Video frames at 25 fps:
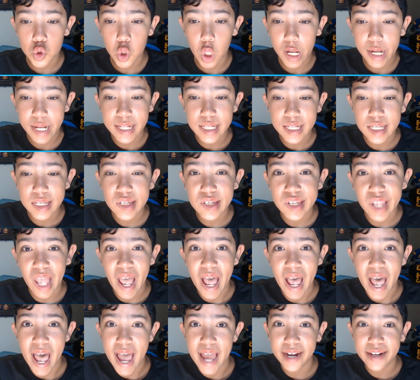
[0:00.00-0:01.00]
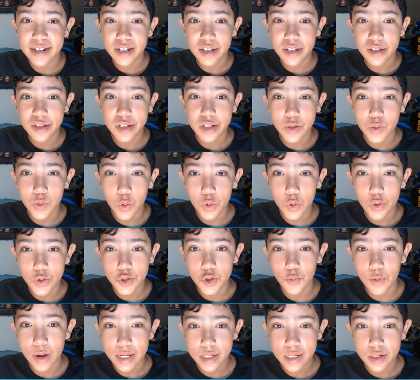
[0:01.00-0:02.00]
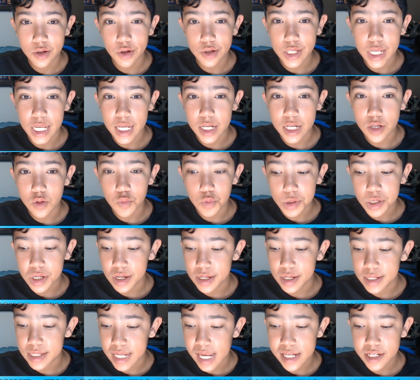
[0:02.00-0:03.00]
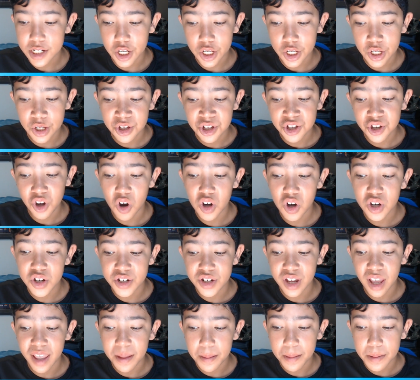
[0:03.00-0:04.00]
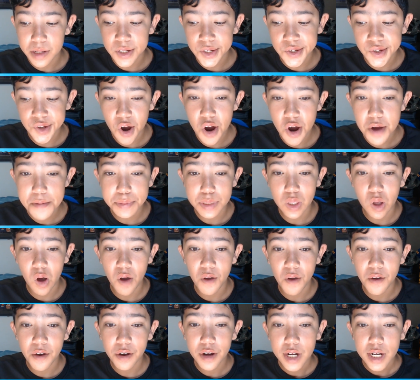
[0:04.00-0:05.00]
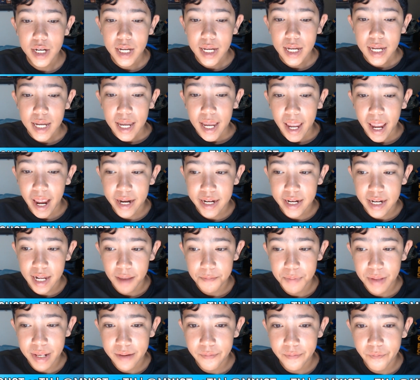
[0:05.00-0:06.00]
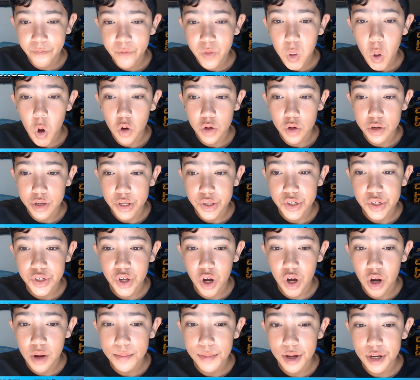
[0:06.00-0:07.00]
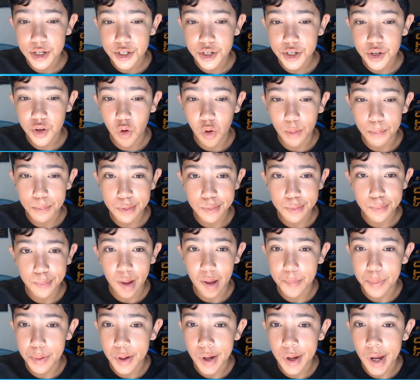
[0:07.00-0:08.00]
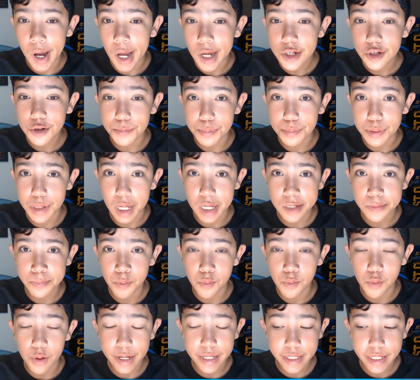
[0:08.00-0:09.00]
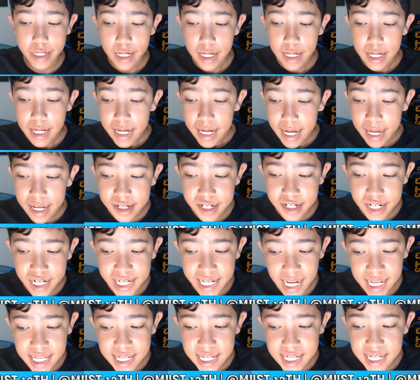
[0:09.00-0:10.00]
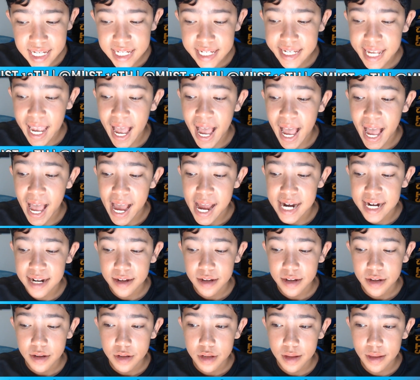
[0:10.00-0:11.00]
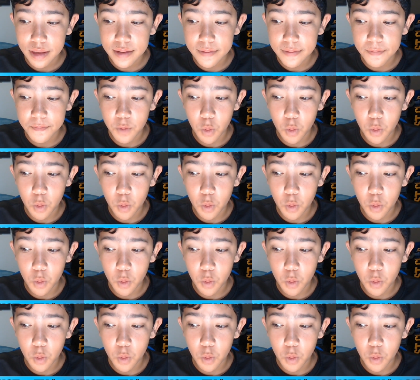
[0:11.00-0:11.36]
it's sad to lose to West Coast Eagles, because they're just so below, and they've been flogged so much times by 100 plus points. It just gets sad. It's for